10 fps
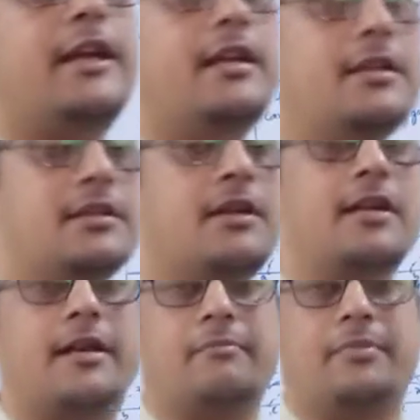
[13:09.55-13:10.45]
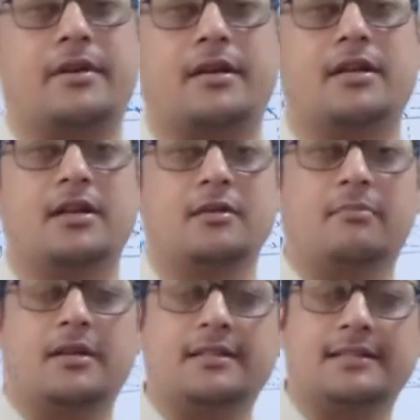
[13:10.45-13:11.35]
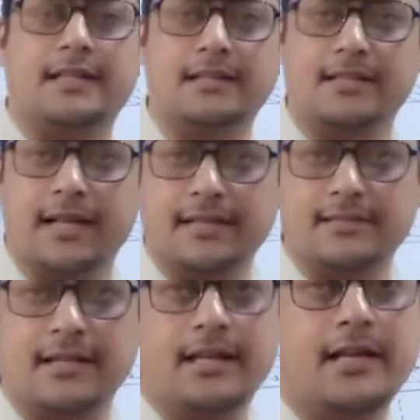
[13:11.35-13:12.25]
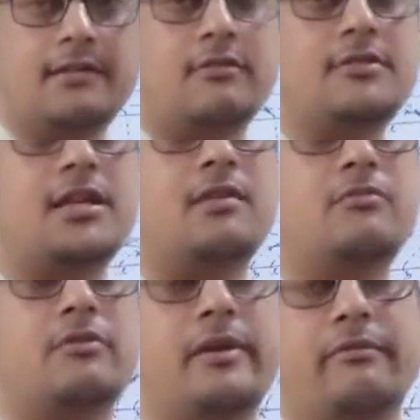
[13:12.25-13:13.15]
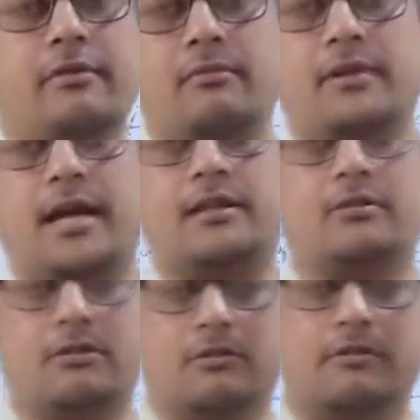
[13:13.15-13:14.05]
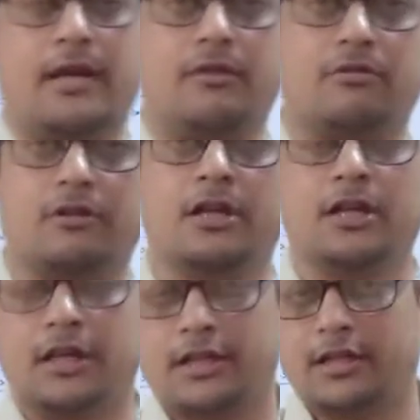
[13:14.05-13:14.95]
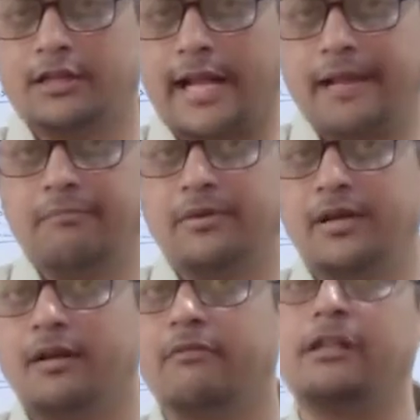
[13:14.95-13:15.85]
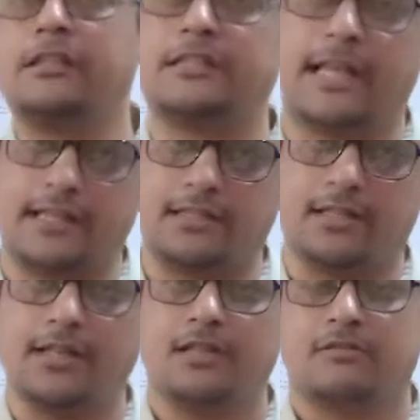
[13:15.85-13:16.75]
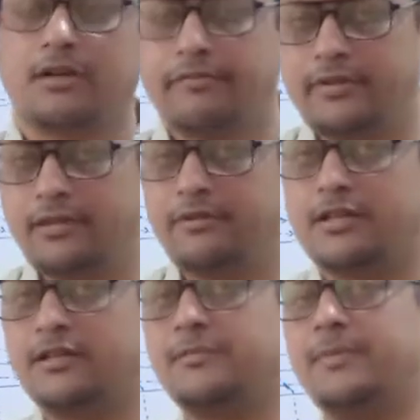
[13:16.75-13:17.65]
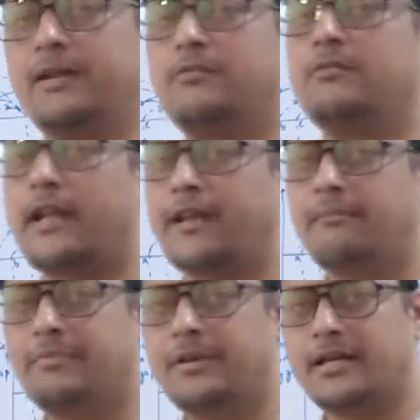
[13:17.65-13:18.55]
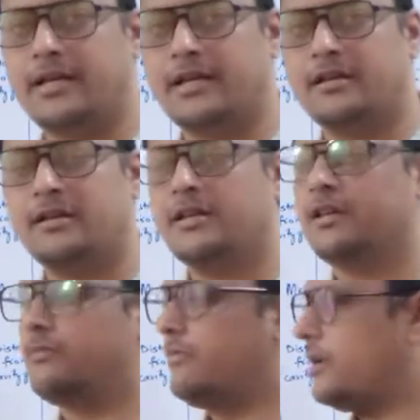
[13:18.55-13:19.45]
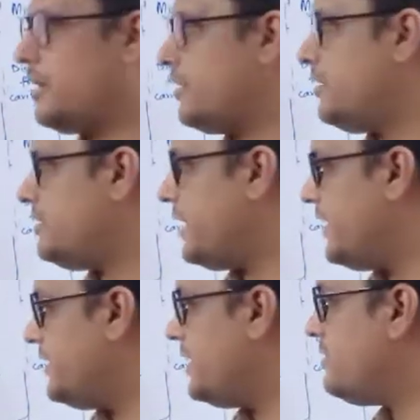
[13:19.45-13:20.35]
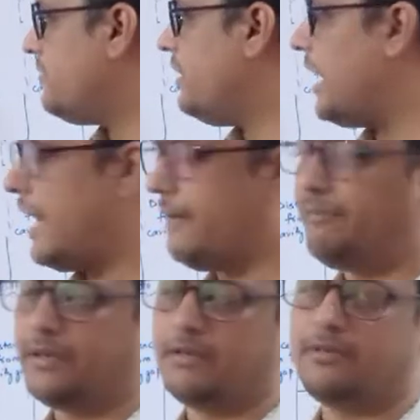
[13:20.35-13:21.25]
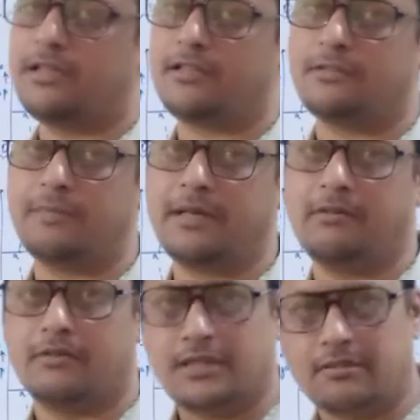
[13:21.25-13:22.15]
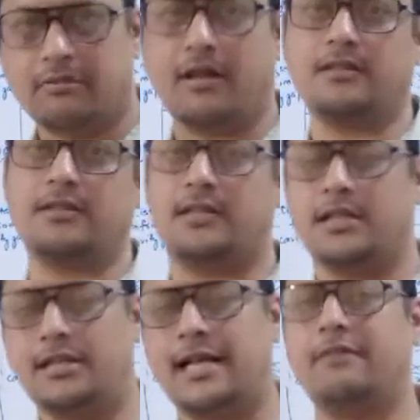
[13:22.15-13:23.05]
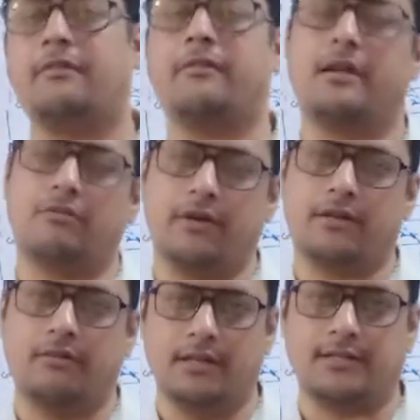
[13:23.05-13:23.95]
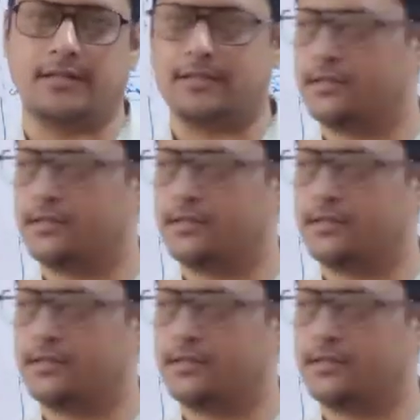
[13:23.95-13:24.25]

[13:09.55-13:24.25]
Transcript: initial time period, but since as the electrons are moving from cathode to anode, the time period will change. So if with respect to time period, what are the changes will happen with respect to this velocity, that we are going to discuss.